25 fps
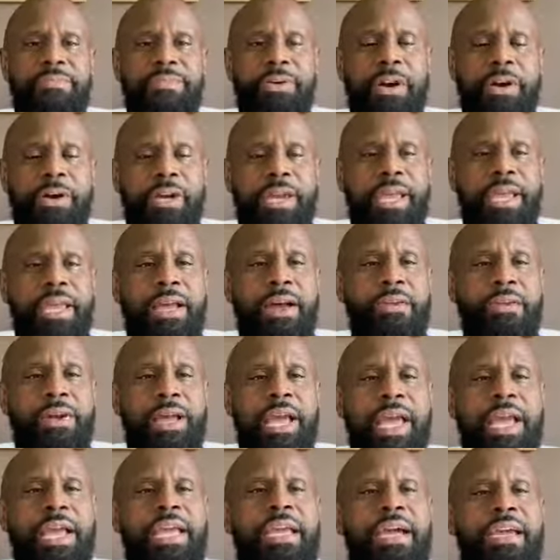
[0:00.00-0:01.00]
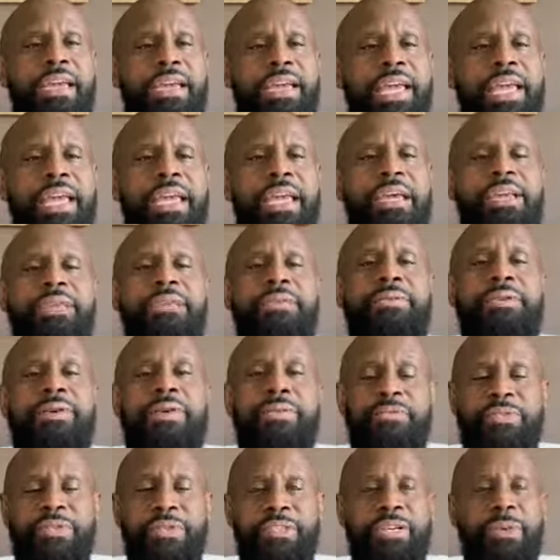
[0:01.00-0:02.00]
Again, okay, again,
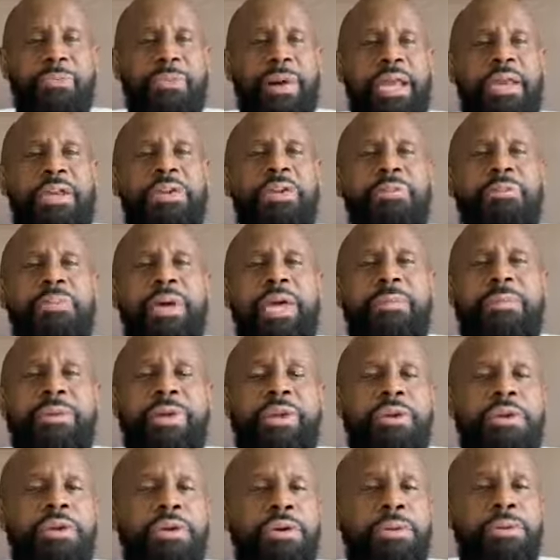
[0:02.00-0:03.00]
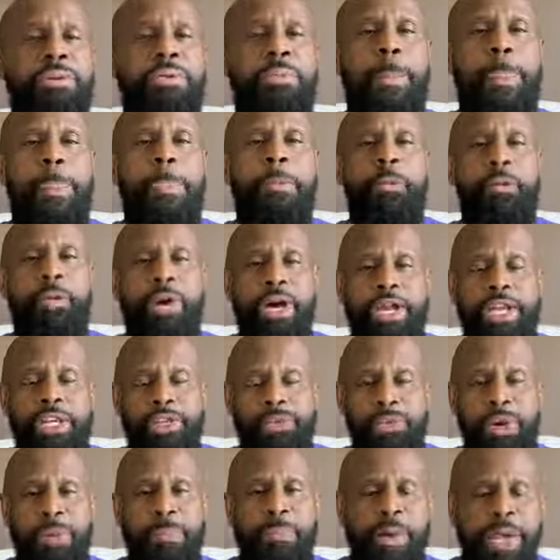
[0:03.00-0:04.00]
for somebody who may be new, what
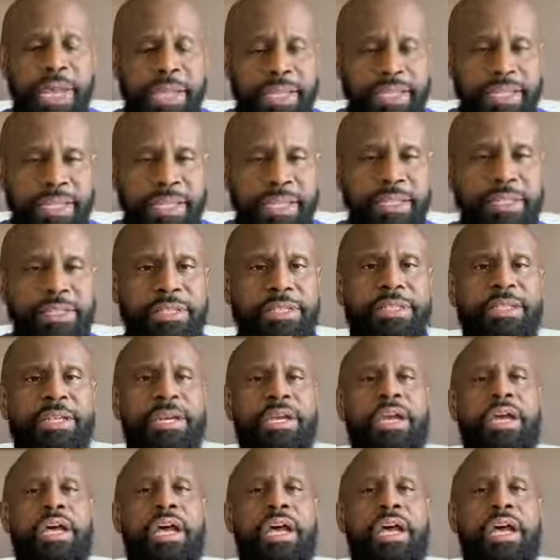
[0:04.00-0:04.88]
is repentance?